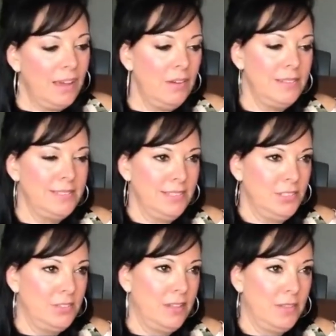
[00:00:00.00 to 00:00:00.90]
I
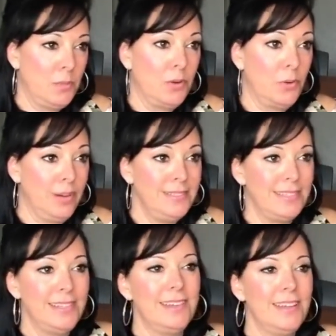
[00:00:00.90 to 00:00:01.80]
honestly just thought they were
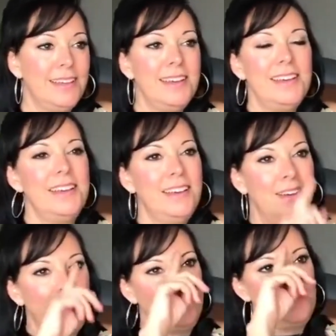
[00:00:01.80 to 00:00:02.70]
crazy.
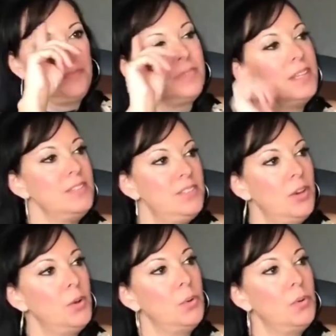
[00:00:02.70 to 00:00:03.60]
Um,
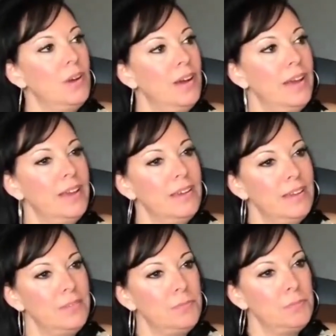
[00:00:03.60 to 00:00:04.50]
so I
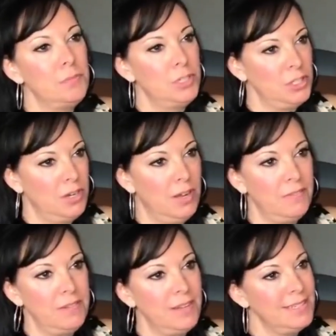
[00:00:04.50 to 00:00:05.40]
kind of brushed it
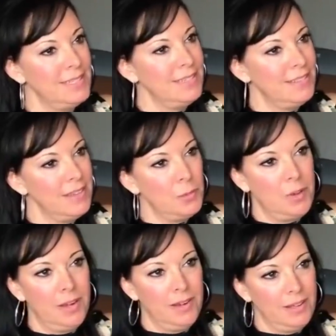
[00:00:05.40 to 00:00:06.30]
off and I didn't think
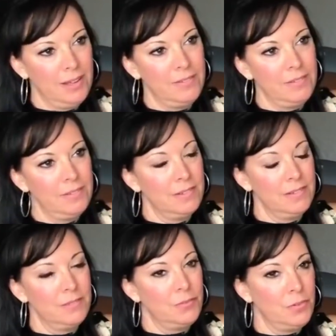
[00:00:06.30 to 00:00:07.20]
about it again
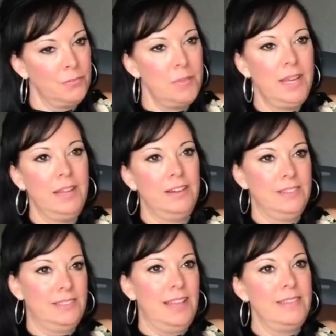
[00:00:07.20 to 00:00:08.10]
for many years.